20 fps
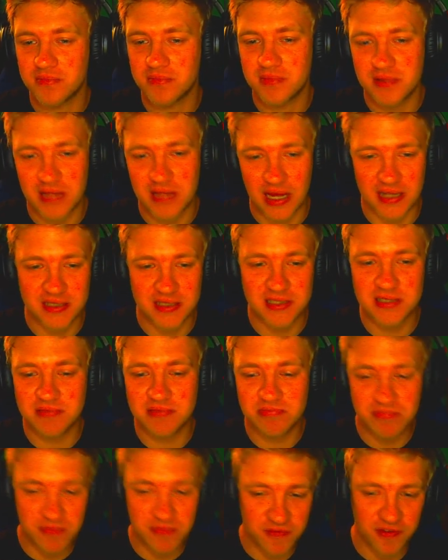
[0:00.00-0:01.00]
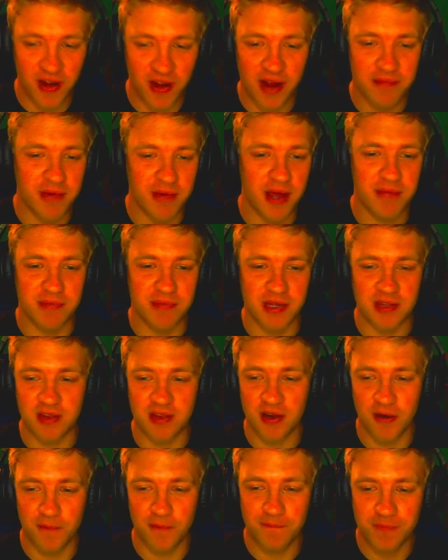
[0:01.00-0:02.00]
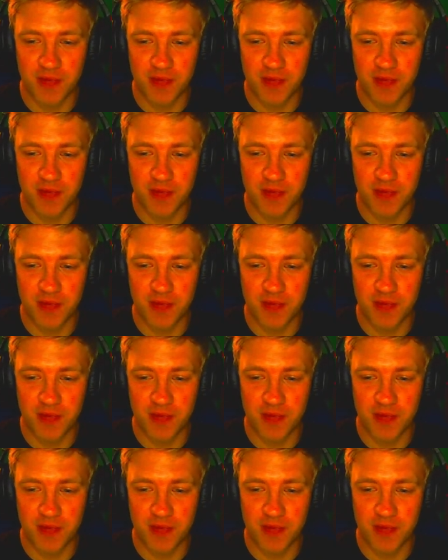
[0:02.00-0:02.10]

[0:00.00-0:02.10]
That's fine by me, though.